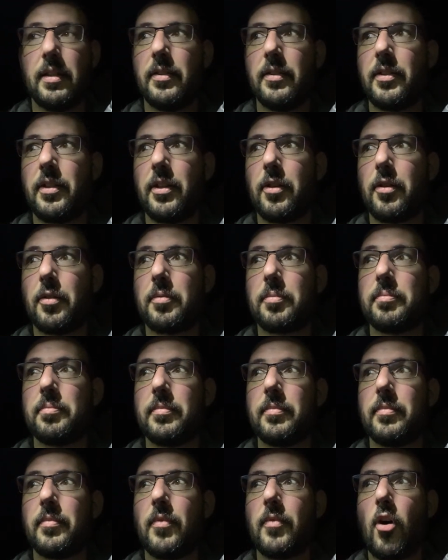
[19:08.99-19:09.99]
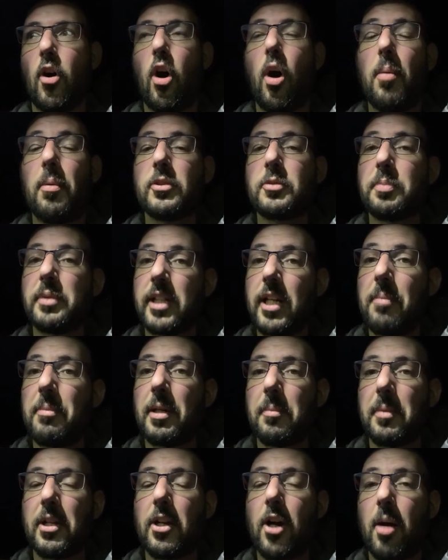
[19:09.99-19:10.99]
They're almost becoming a
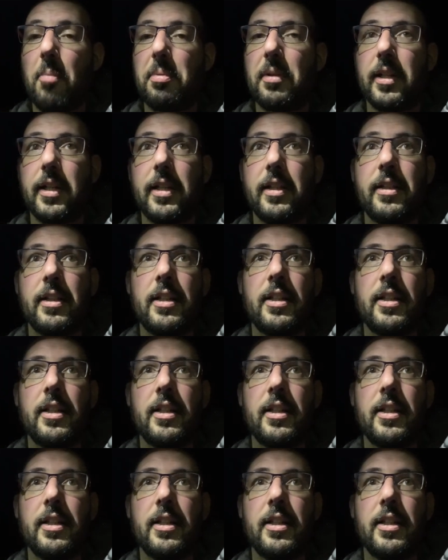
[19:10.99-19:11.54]
monopoly,